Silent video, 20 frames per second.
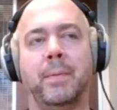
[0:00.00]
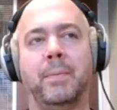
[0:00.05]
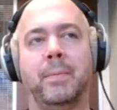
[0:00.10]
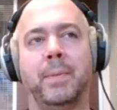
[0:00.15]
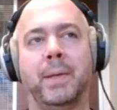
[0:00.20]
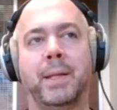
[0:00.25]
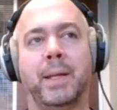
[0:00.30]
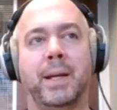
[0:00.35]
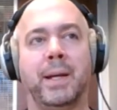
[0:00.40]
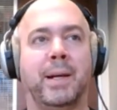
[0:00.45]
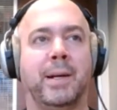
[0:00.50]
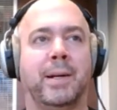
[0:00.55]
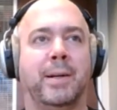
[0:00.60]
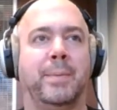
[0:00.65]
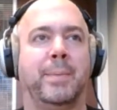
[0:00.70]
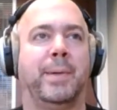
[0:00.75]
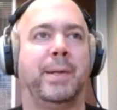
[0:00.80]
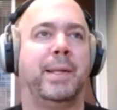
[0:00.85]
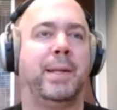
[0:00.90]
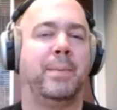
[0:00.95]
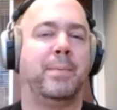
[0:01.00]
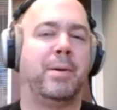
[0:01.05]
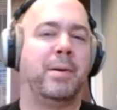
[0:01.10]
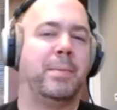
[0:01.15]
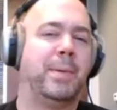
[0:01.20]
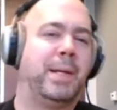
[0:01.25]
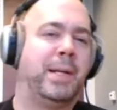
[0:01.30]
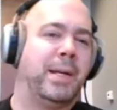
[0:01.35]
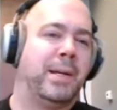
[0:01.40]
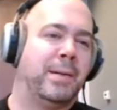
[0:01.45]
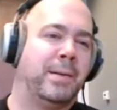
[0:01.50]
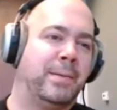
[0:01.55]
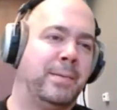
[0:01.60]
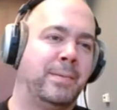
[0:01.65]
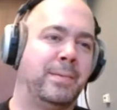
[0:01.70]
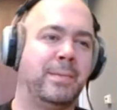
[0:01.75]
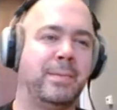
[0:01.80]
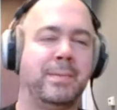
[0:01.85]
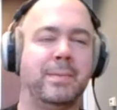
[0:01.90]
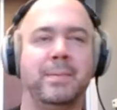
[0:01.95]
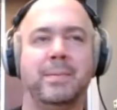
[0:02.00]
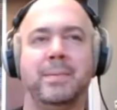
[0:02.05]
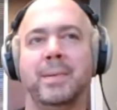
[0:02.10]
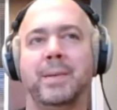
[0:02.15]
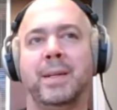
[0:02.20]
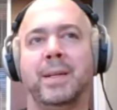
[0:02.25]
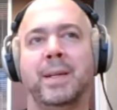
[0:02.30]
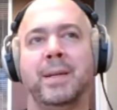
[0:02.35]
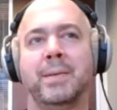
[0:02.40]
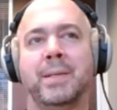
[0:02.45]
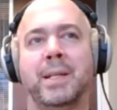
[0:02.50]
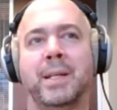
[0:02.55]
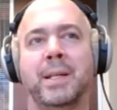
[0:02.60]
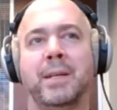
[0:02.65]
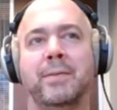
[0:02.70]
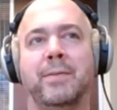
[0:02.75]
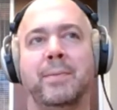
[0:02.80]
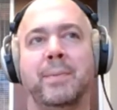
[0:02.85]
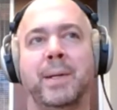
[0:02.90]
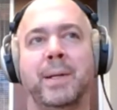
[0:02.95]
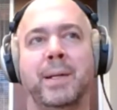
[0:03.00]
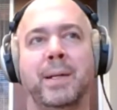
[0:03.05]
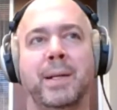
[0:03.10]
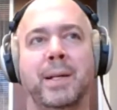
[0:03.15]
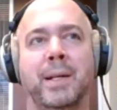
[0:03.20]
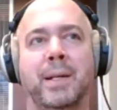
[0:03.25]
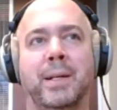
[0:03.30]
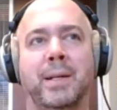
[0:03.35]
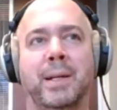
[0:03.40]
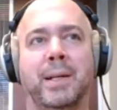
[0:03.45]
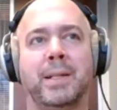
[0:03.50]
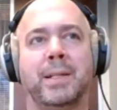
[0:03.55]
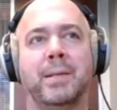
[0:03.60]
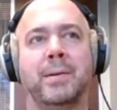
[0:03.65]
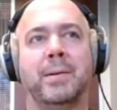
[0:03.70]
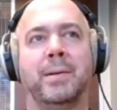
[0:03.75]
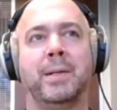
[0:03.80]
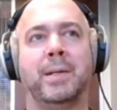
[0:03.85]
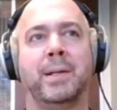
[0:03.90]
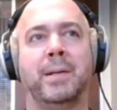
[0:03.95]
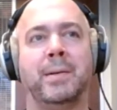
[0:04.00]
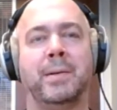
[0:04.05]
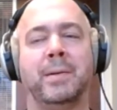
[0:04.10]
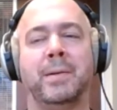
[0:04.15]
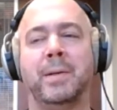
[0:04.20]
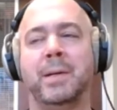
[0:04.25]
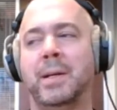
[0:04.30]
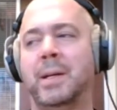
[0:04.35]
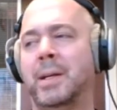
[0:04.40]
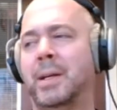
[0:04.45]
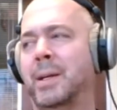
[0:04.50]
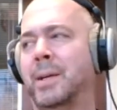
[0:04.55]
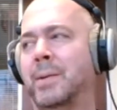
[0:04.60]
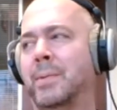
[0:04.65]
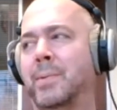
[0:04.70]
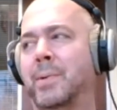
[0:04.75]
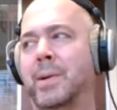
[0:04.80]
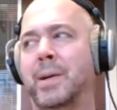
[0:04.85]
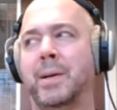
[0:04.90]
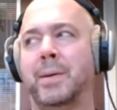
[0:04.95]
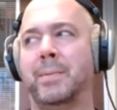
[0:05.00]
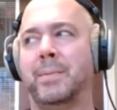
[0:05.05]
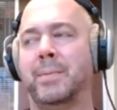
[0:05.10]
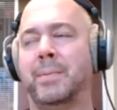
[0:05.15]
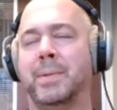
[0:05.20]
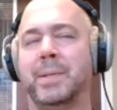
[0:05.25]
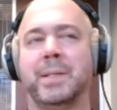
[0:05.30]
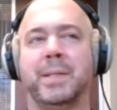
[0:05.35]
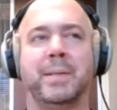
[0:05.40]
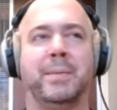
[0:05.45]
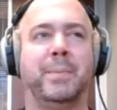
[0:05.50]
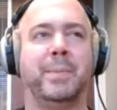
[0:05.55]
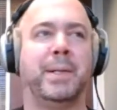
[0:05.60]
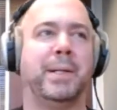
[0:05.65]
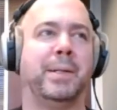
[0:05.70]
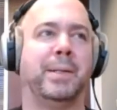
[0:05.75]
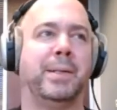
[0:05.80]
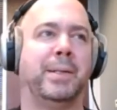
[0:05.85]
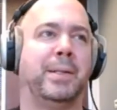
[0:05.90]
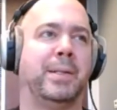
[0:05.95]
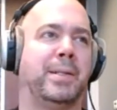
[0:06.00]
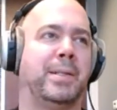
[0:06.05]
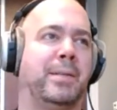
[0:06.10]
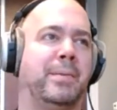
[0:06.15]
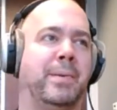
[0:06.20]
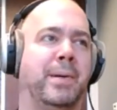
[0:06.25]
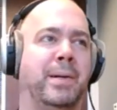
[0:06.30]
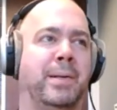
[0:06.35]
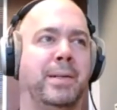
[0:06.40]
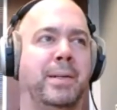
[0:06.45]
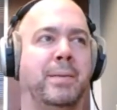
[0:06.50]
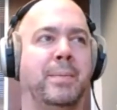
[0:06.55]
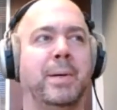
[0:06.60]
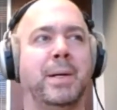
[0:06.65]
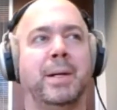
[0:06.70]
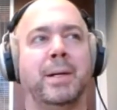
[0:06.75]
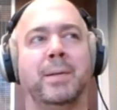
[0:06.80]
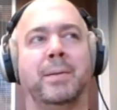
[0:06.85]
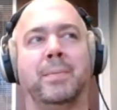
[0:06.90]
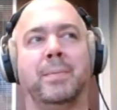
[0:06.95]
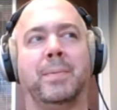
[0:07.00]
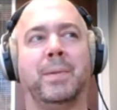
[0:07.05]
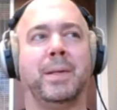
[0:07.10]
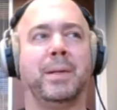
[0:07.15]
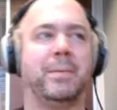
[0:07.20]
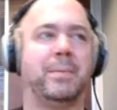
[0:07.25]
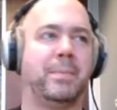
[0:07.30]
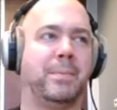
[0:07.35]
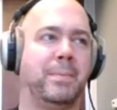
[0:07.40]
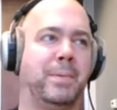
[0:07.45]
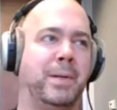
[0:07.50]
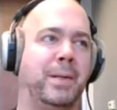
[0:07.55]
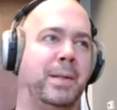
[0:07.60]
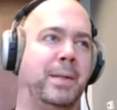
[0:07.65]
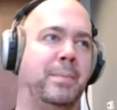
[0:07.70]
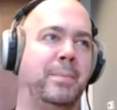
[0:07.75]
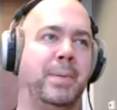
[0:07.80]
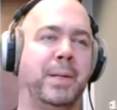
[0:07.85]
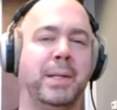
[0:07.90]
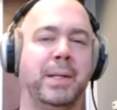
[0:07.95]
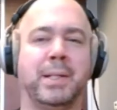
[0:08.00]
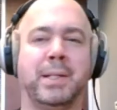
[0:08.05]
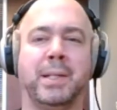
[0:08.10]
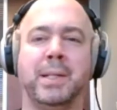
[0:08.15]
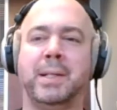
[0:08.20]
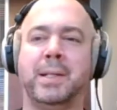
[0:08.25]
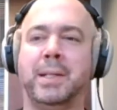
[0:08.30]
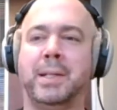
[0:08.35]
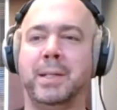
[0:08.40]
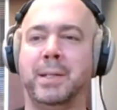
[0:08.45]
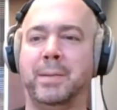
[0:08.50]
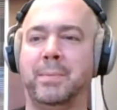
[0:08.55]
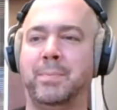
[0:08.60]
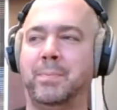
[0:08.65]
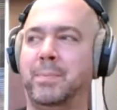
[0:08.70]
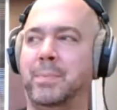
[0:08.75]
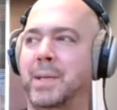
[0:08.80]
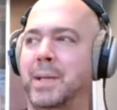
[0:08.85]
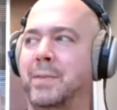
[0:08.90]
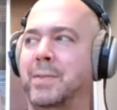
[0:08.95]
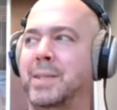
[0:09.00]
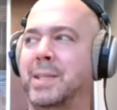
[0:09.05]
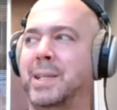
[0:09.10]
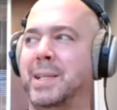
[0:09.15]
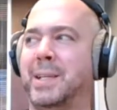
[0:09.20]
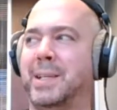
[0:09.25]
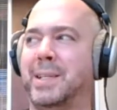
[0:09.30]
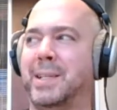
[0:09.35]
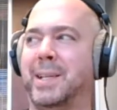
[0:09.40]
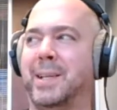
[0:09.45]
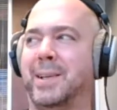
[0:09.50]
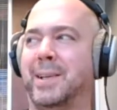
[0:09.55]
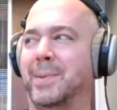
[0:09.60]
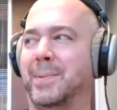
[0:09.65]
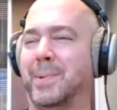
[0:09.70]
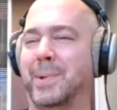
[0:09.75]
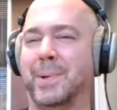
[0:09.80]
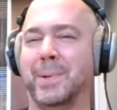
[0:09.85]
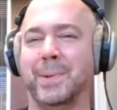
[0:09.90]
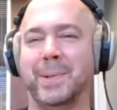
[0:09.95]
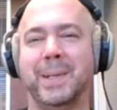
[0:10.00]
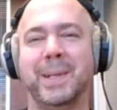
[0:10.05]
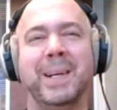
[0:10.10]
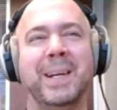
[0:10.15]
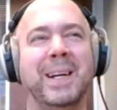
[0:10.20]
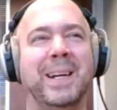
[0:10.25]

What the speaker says: But they hired me, they brought me down, and that was enough for me to kind of get started here, where I was immediately surrounded by like one of the biggest indie dev scenes in the world.